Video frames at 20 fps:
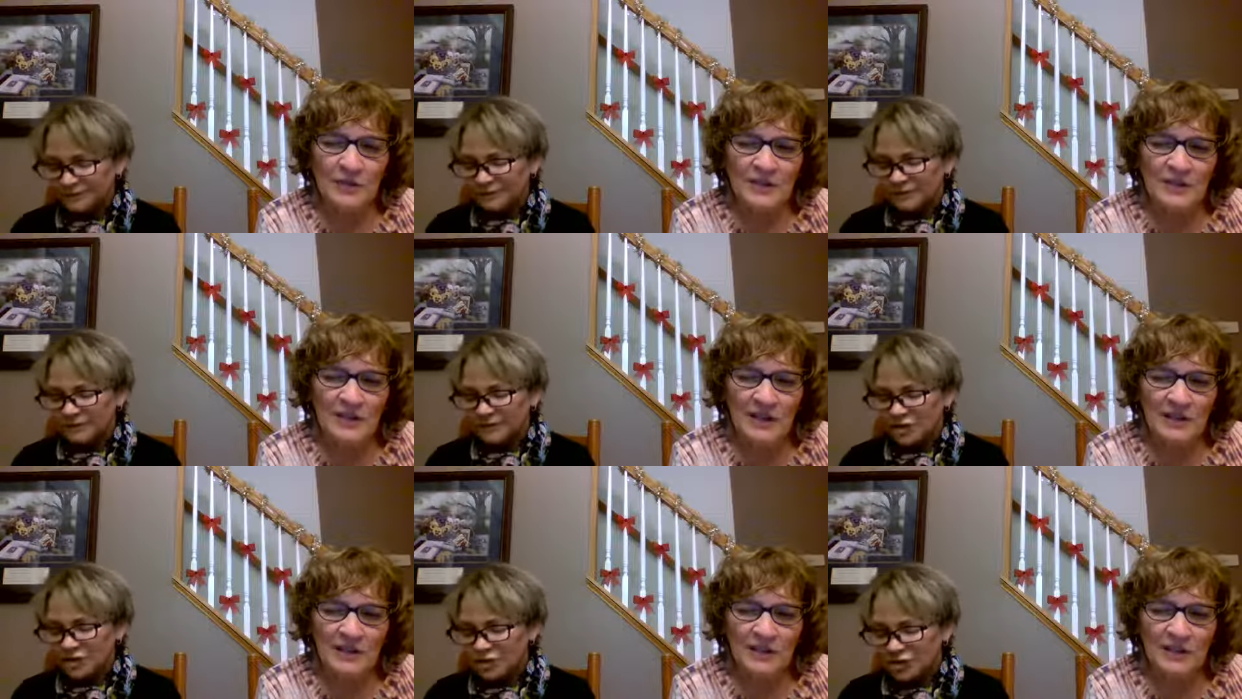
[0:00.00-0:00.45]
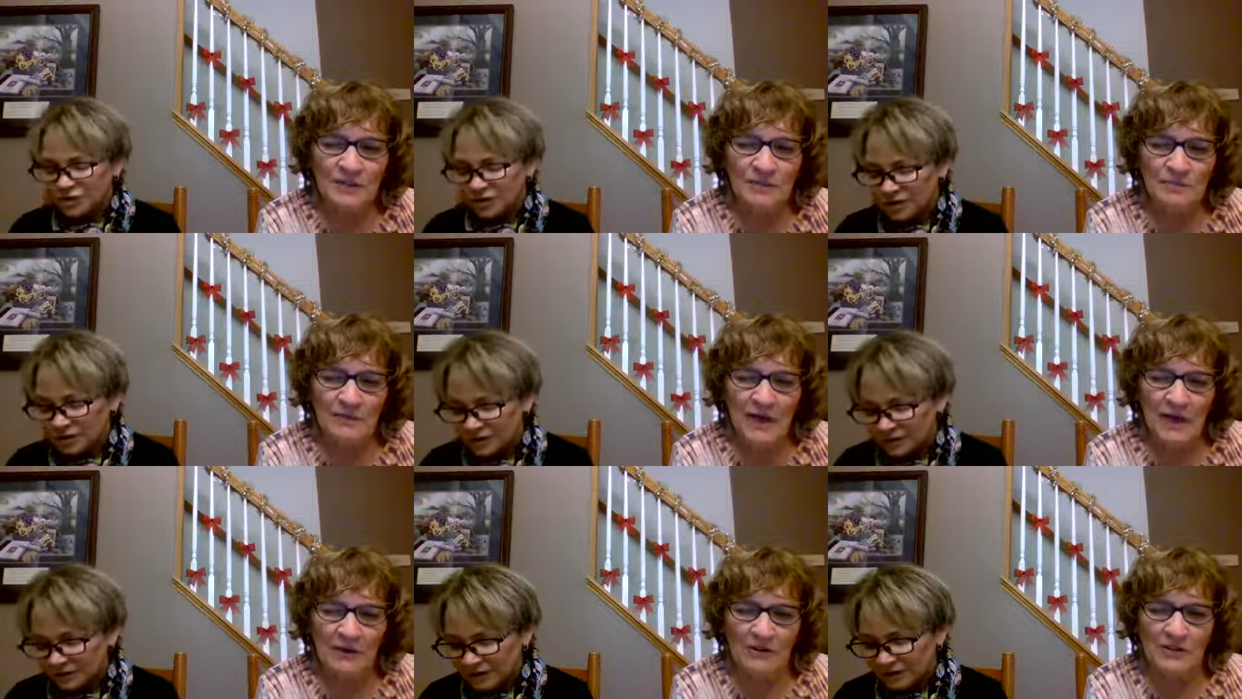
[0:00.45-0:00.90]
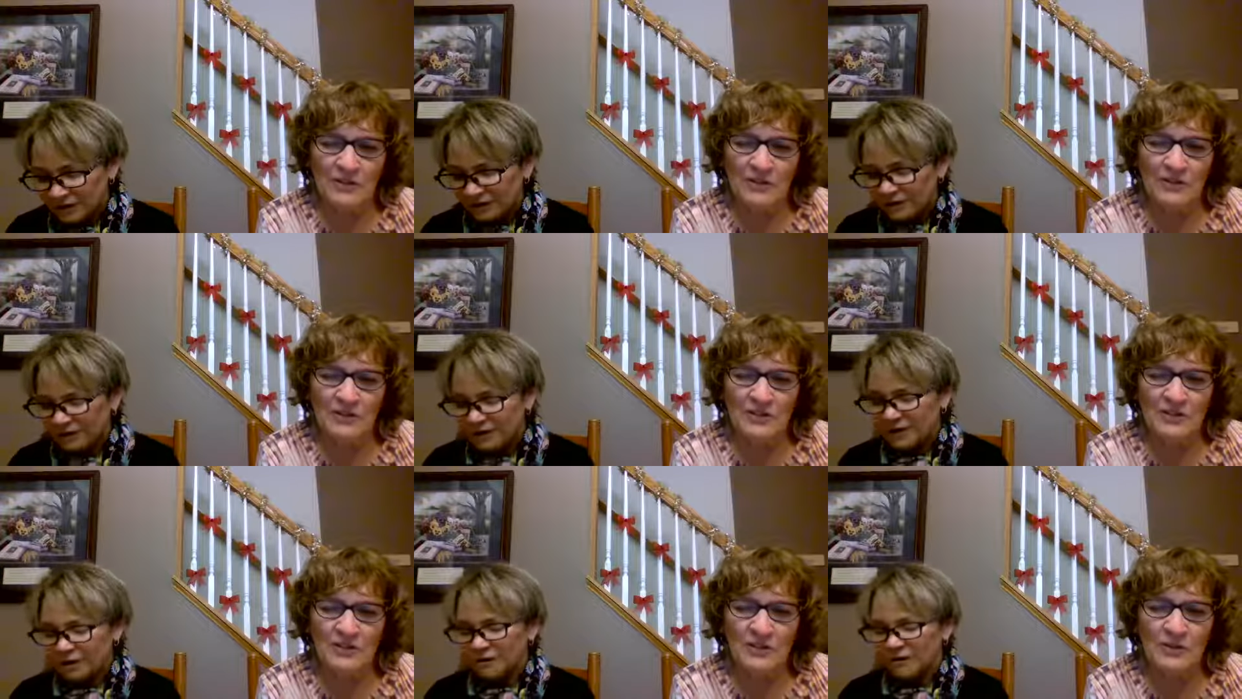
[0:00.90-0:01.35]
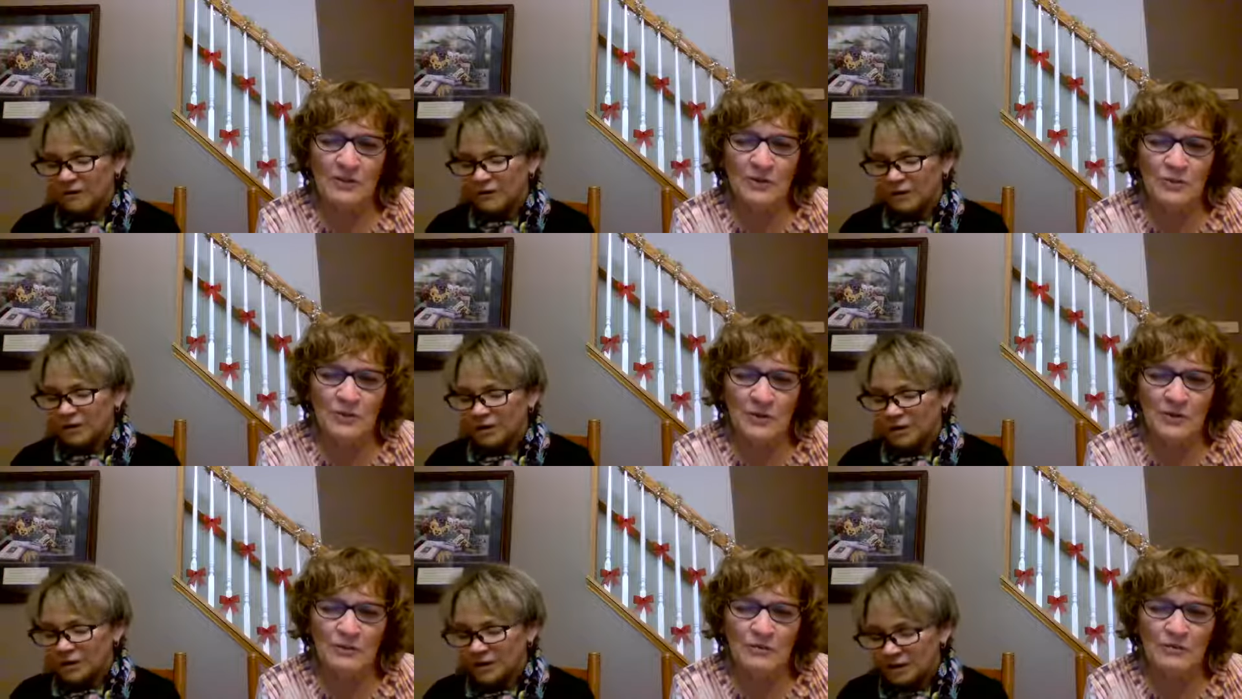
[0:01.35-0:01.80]
Speaker 1: would touch marriages. You
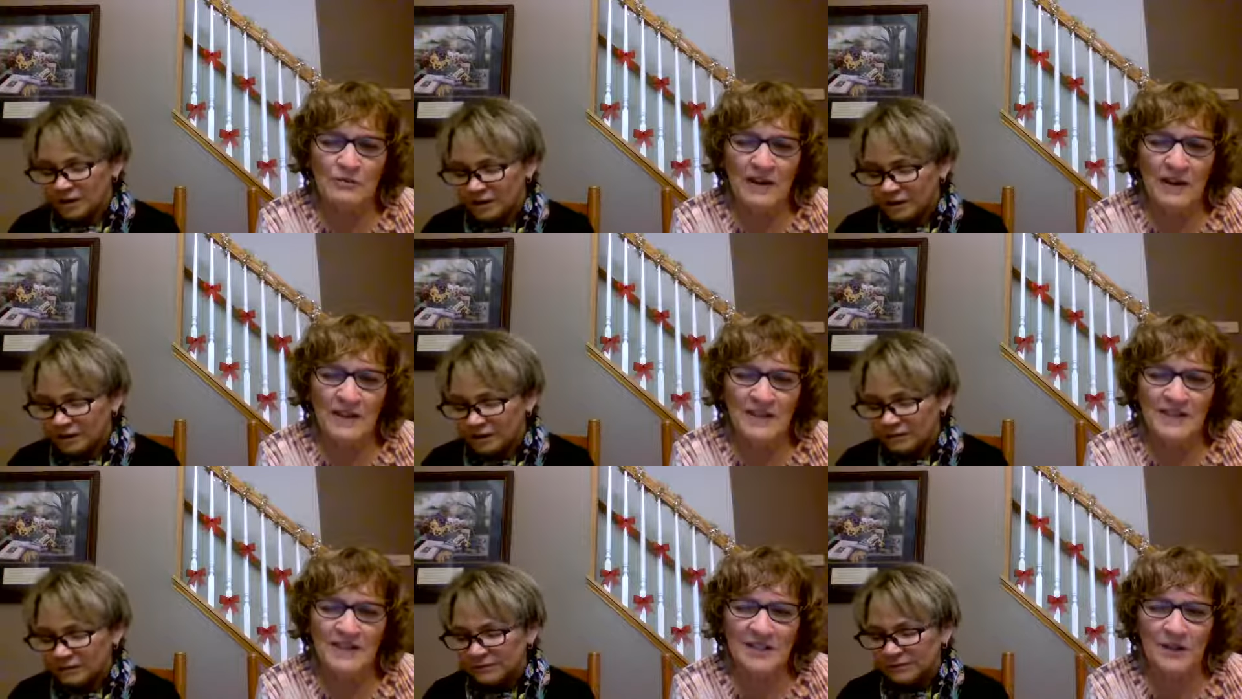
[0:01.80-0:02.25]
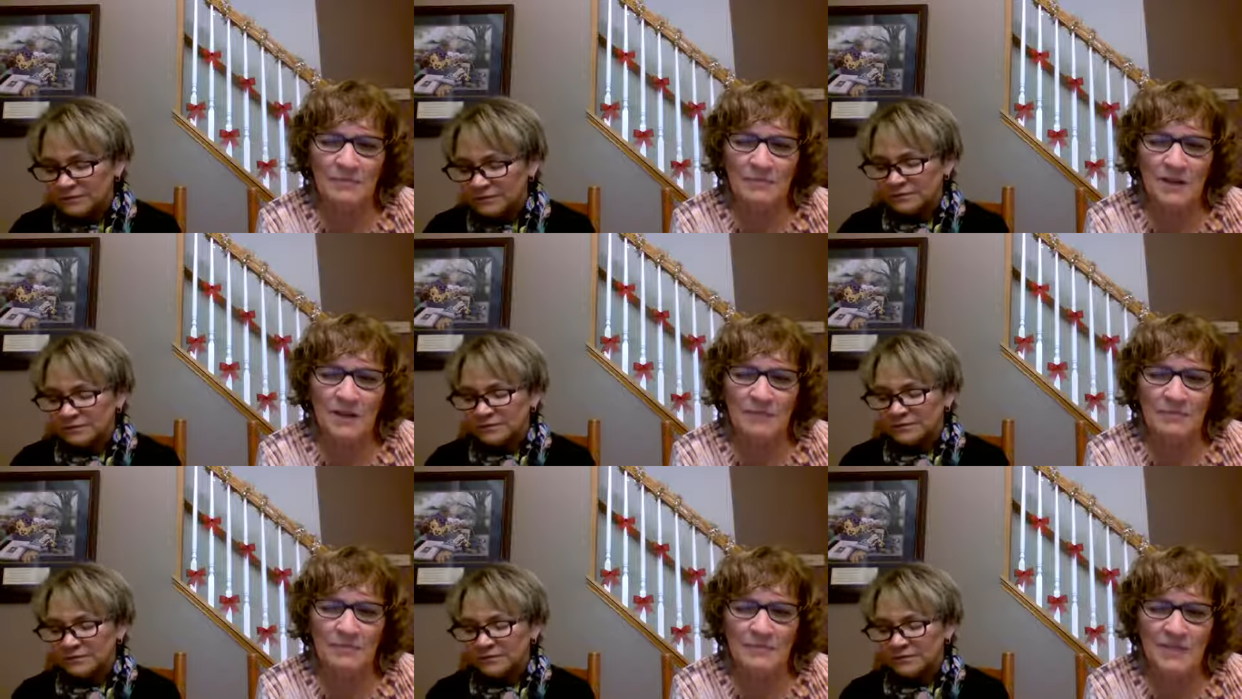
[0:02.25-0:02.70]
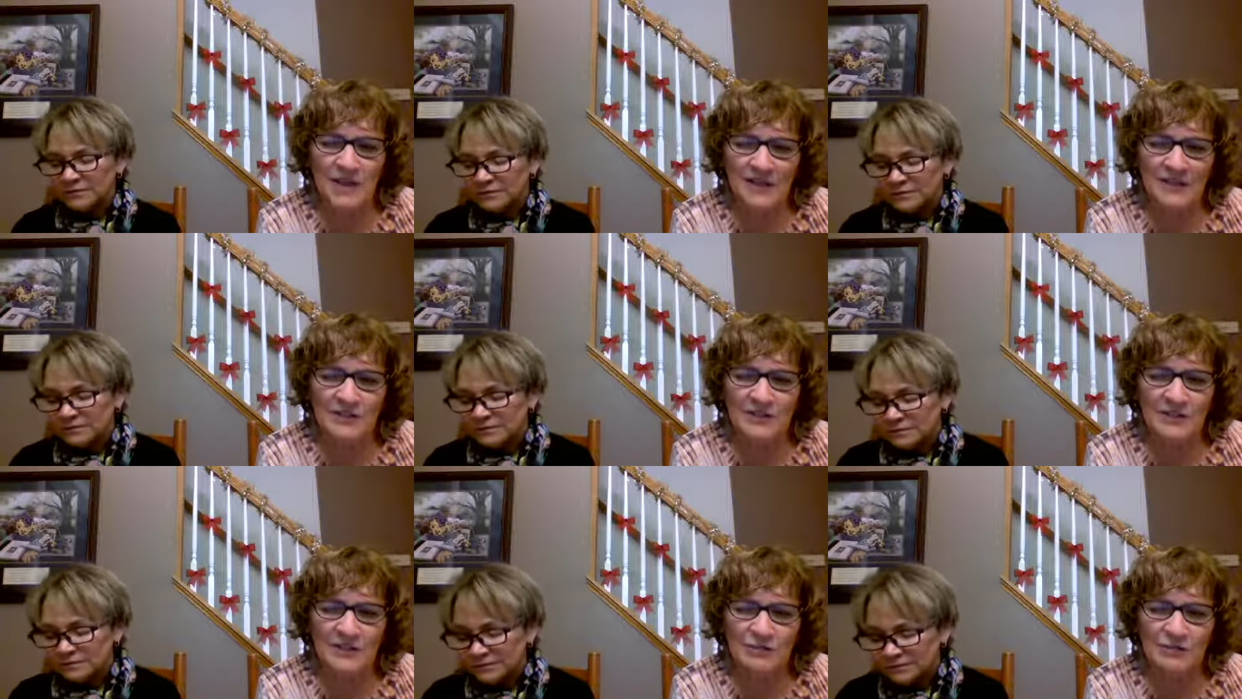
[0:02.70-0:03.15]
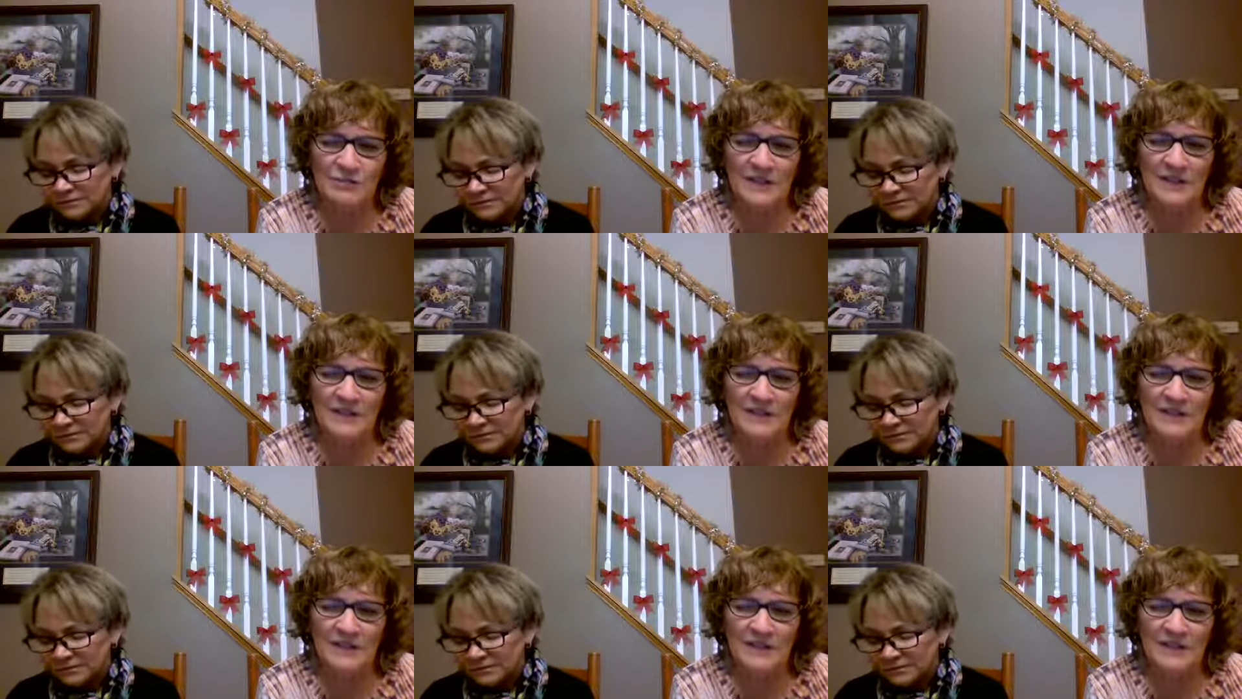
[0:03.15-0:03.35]
would raise up the men to